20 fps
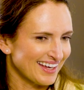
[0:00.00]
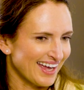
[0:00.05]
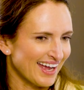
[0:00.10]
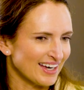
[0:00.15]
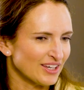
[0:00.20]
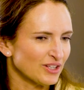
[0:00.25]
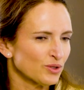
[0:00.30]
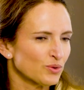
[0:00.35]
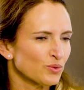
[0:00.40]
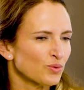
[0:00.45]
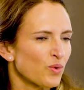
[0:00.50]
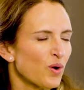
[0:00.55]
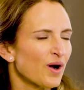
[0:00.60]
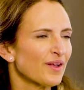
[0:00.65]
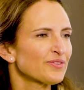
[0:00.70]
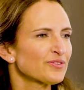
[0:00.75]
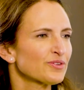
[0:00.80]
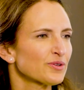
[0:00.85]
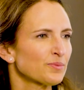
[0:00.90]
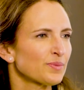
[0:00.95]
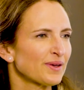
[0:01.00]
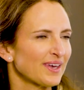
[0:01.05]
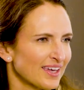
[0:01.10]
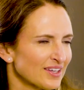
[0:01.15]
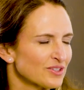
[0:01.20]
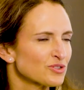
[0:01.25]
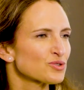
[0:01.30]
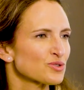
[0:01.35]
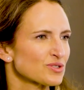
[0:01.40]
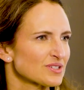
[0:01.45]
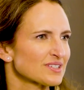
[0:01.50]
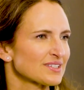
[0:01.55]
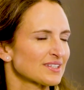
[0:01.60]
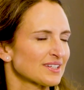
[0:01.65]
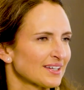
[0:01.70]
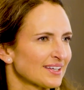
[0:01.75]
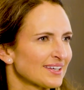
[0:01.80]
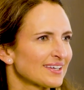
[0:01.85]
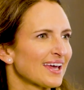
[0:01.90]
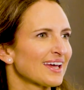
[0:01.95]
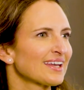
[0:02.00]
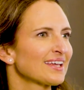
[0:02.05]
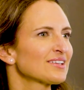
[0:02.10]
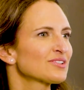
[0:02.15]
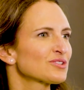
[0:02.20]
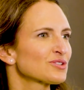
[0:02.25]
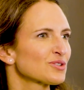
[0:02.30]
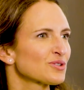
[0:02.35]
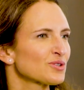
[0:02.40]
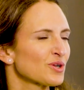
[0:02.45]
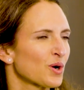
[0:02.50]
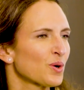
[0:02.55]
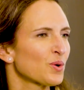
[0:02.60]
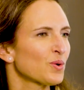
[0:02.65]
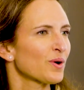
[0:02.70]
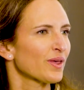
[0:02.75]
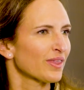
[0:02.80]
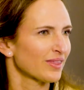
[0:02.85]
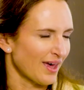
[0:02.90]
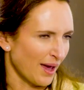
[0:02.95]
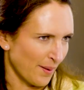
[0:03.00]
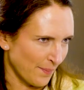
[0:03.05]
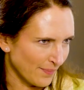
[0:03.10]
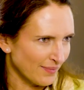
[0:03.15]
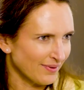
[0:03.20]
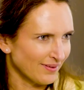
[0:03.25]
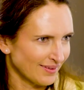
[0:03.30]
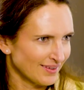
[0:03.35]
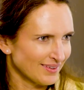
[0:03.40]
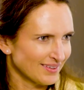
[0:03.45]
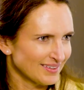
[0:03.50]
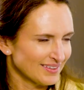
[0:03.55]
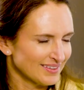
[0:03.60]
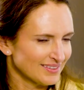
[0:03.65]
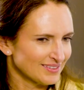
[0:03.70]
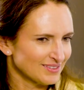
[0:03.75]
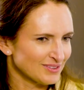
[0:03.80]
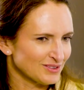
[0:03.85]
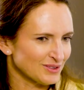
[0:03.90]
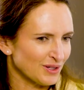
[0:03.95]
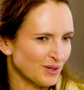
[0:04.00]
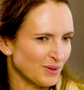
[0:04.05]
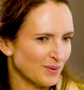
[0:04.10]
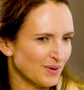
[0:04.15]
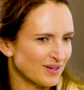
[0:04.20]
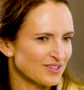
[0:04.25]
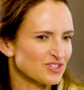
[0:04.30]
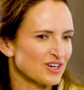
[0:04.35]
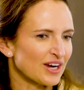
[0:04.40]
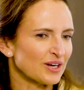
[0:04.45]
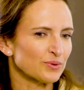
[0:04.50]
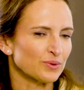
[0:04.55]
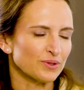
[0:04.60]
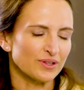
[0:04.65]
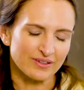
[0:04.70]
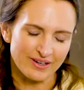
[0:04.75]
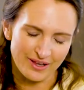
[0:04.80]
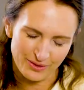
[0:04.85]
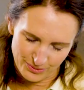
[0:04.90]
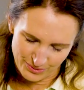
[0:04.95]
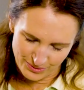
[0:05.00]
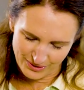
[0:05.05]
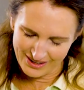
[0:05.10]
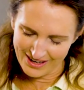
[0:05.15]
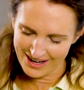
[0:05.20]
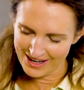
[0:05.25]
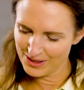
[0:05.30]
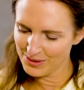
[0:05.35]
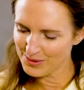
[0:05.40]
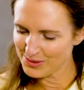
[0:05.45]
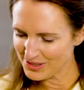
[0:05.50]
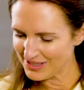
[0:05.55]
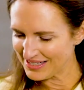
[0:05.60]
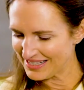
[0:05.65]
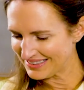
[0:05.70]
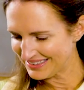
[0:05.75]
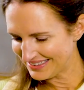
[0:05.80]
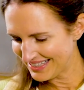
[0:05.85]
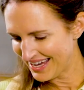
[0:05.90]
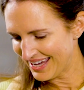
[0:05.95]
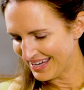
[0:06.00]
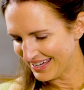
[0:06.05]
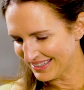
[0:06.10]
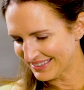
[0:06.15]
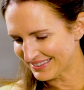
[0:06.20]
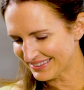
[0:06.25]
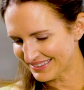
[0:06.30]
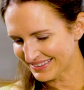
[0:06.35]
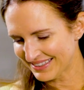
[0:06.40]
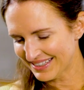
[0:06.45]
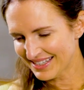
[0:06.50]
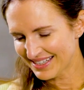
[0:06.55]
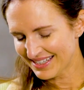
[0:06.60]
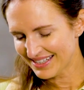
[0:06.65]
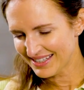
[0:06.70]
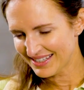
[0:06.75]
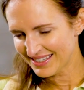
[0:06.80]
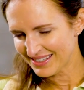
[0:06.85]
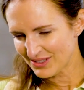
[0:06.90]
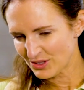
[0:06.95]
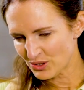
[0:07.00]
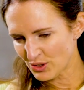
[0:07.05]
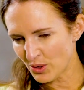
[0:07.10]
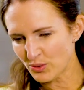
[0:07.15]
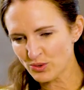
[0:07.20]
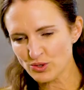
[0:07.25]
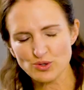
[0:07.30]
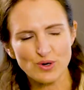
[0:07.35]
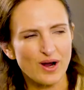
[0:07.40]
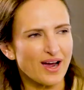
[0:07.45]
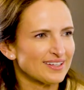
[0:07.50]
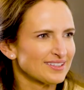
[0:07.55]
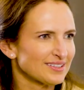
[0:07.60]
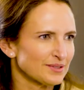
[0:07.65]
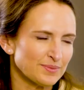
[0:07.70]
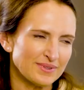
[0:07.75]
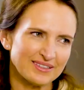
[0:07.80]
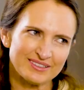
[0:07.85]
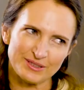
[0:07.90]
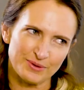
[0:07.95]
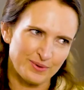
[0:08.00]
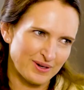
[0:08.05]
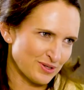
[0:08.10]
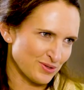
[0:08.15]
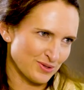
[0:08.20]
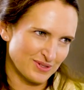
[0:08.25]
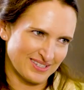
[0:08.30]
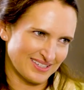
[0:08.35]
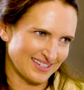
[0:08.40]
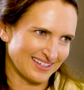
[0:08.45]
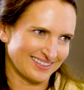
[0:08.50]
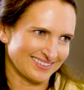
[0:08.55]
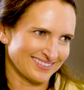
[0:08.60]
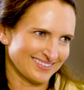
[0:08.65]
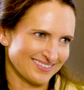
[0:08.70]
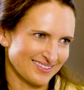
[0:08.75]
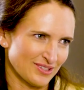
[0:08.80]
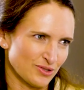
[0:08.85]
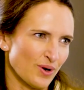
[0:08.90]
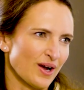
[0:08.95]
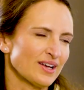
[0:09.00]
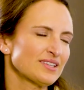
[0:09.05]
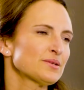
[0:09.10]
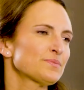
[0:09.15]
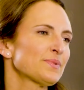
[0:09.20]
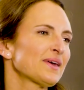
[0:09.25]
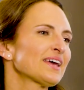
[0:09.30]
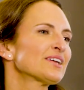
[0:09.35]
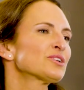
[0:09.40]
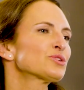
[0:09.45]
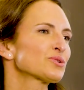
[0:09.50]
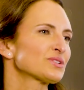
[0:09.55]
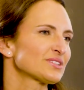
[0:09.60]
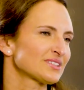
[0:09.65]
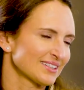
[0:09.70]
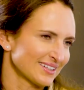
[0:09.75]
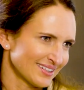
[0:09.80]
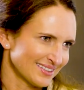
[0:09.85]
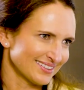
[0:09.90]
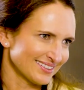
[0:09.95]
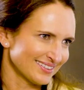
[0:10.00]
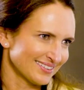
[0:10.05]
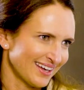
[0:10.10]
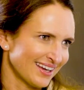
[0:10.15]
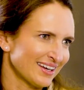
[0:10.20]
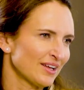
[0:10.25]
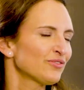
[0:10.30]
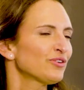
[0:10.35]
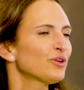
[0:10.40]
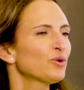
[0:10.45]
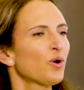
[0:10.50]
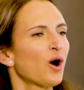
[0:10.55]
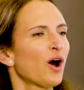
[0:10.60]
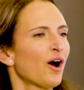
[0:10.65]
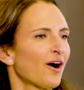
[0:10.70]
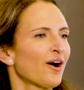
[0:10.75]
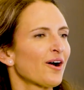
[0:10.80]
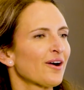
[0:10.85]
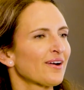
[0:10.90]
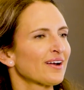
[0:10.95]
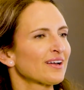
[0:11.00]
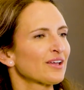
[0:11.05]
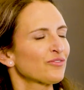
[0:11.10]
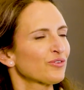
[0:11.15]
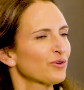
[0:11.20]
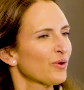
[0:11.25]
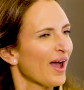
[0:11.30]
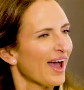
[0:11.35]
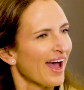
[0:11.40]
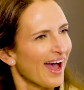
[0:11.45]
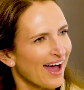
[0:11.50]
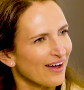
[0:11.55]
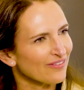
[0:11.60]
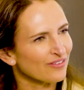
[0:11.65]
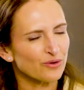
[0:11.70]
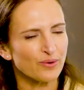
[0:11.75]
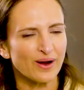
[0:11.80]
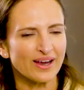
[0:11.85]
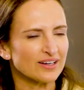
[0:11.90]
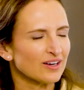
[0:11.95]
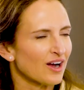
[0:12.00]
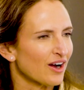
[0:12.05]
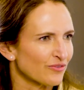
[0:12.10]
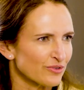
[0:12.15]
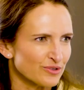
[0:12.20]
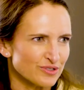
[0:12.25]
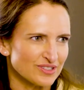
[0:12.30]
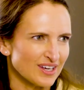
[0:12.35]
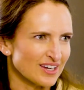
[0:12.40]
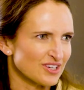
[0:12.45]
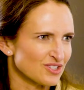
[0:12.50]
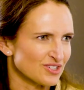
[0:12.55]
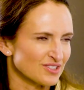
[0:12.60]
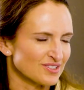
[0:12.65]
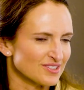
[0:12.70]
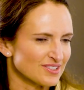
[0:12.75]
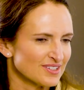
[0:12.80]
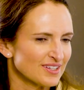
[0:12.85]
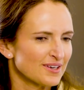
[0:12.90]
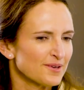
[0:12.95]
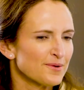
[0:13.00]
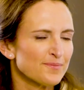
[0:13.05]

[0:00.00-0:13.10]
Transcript: And you want to be interested in getting to know them. So in general, another thing I usually say is, don't try to be so interesting. Try to be interested. And if you are, and if you have great conversations,